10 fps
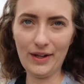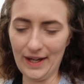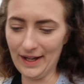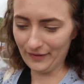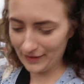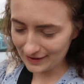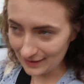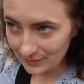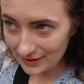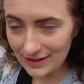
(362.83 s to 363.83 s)
Okay, for
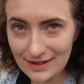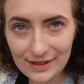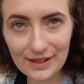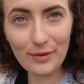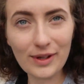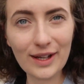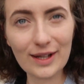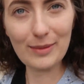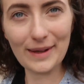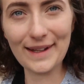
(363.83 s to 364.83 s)
someone that said they weren't going
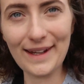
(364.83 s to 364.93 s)
to buy